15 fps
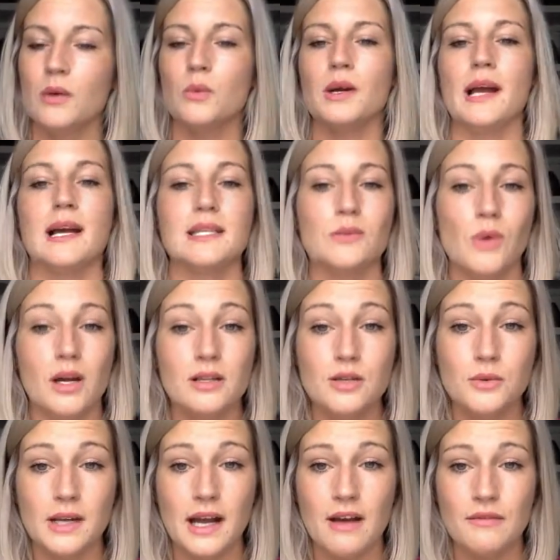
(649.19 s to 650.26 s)
Well, guess what?
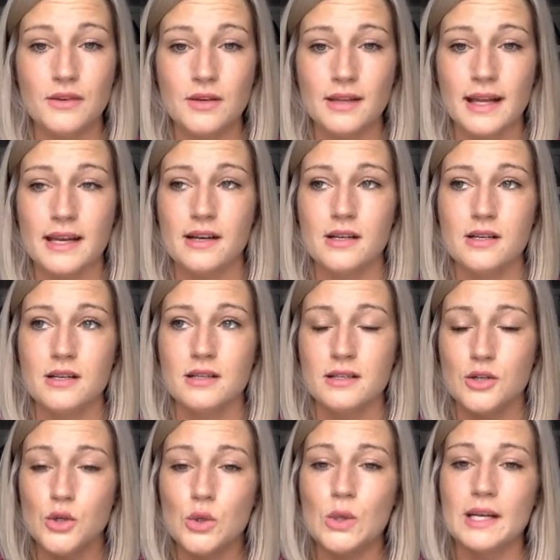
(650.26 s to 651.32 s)
2.5
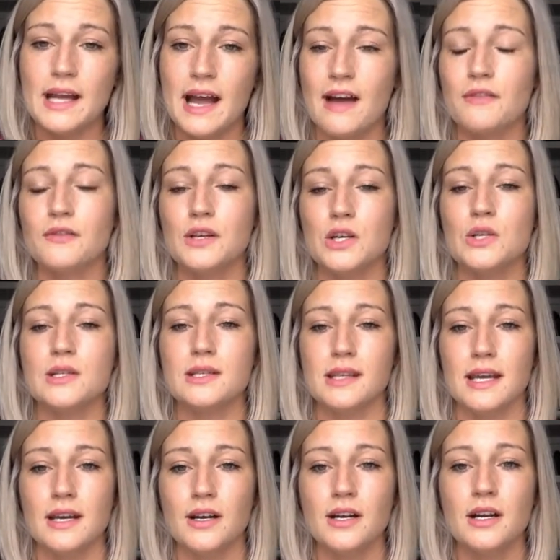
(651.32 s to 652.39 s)
years
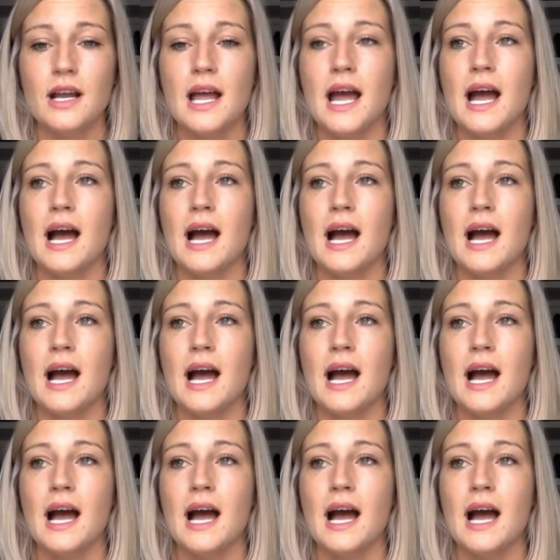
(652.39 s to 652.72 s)
later,